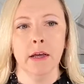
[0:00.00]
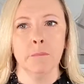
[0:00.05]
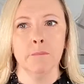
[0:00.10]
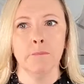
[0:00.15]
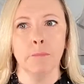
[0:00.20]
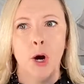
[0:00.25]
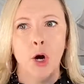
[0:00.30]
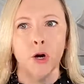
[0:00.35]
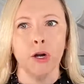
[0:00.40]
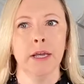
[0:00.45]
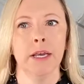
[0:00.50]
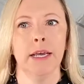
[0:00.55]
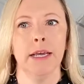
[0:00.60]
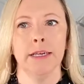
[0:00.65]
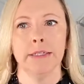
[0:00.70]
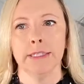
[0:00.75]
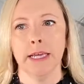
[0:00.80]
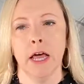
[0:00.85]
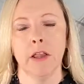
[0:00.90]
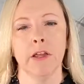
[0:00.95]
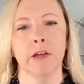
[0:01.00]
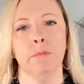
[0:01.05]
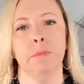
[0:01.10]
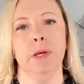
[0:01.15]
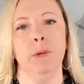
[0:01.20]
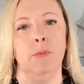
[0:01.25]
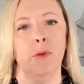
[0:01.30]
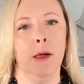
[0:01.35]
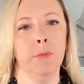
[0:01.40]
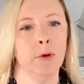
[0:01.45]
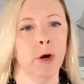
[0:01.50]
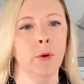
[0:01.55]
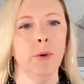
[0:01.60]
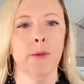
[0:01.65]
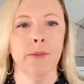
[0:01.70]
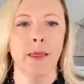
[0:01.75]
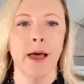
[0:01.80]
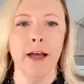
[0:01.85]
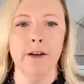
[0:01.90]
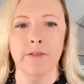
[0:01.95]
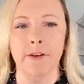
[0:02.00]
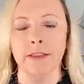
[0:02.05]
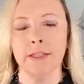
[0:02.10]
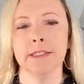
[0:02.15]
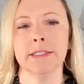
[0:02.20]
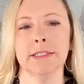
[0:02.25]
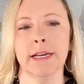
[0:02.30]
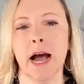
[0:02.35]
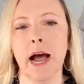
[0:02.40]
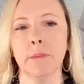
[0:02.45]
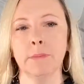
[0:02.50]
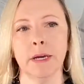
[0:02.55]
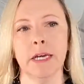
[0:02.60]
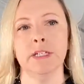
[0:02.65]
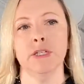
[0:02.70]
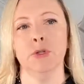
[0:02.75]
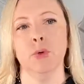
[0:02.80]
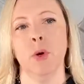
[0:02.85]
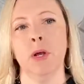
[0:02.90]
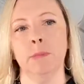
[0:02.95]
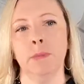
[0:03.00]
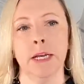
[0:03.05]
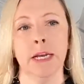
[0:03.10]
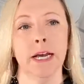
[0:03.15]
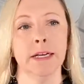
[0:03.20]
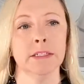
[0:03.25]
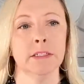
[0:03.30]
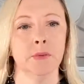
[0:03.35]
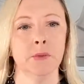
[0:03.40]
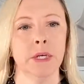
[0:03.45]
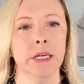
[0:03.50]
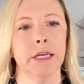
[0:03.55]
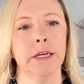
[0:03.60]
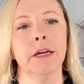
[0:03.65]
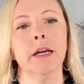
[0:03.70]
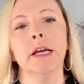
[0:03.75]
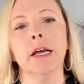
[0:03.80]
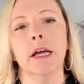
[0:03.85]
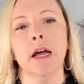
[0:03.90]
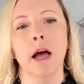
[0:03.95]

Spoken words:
marketing, telling people I'm going live on this topic, join me next week.